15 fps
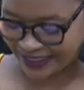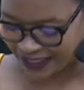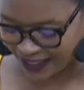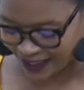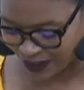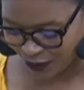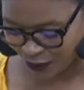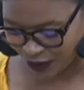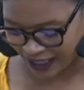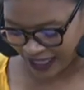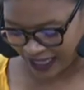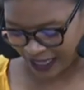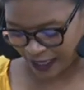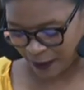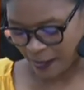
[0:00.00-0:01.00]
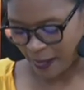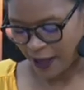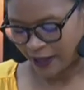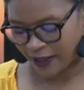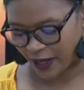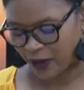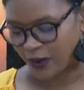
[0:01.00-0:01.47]
here nor there, hey?
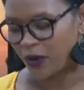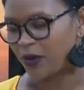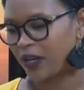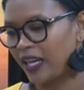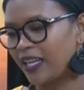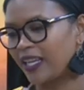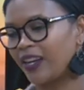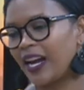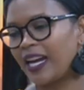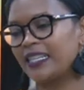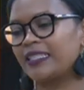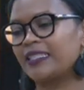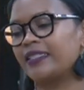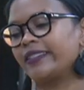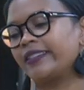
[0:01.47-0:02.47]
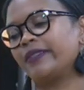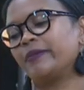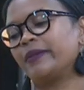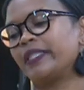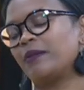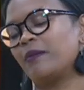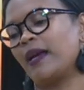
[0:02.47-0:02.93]
Now, okay, here I sit,
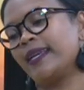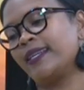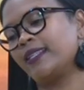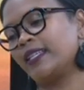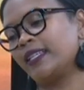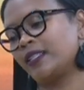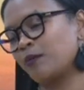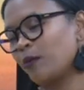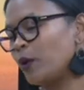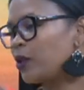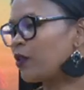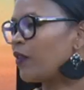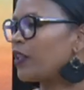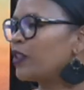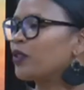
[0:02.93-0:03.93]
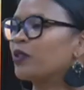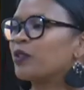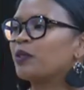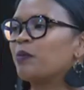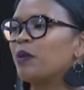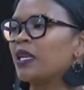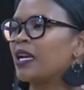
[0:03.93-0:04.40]
Mr. Mind, as a motivational
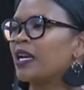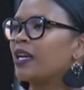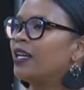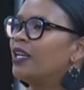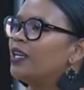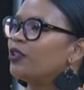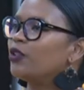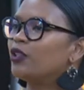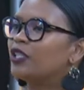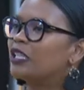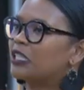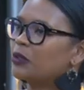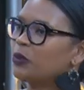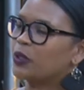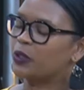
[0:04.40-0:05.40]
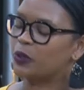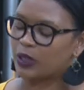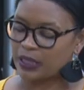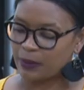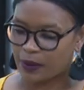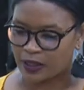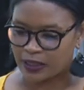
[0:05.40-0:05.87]
speaker. You're here talking to us
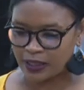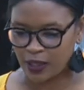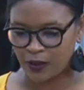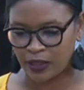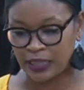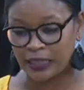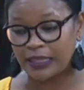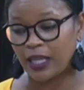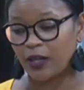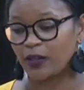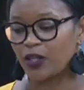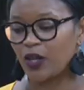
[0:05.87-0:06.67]
about integrity